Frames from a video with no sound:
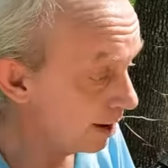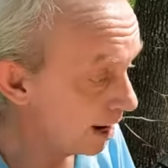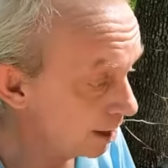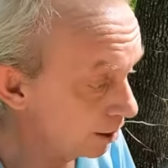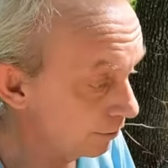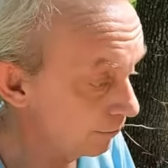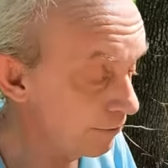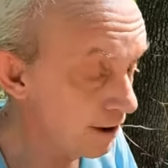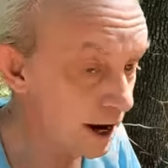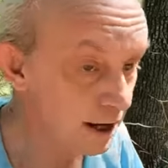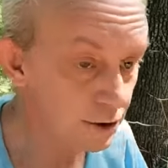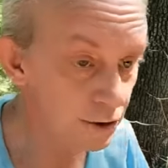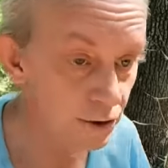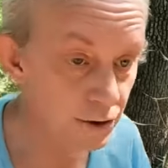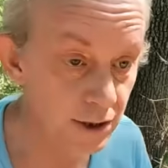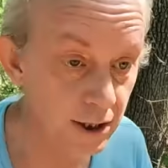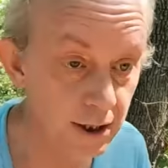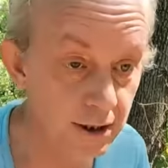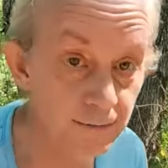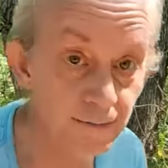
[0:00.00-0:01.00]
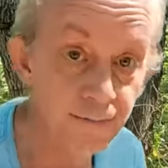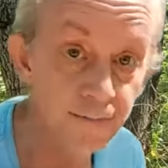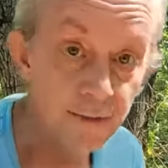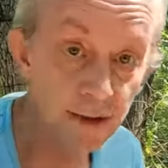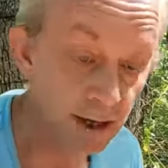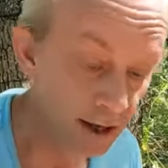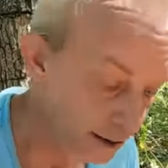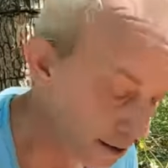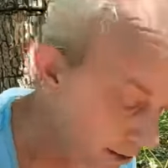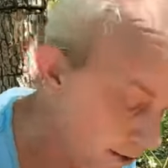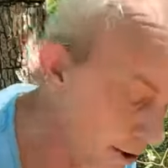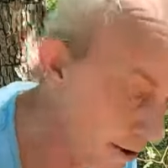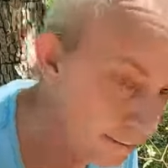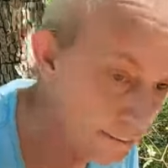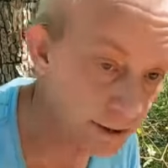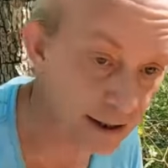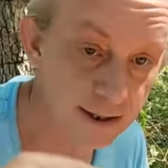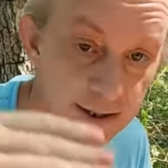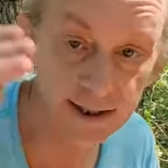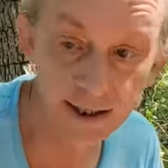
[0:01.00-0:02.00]
manufactures it, the
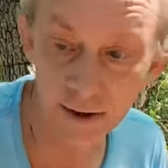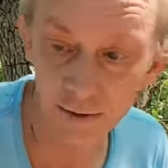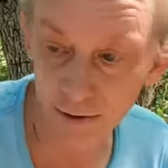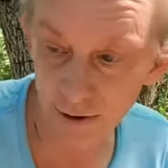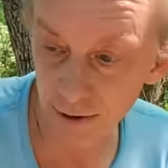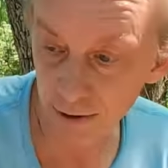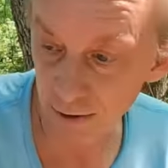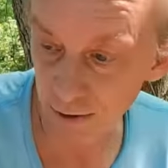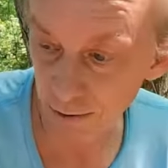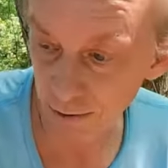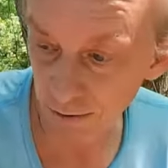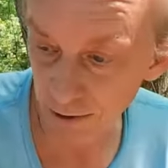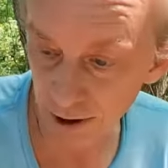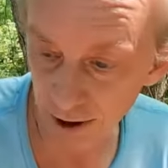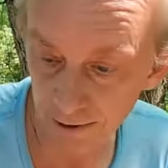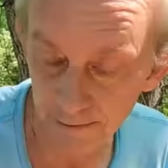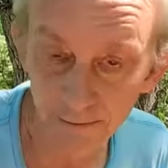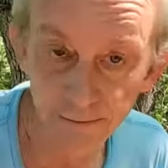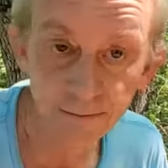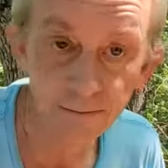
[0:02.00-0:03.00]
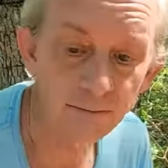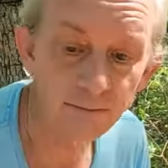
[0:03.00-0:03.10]
company sells it to the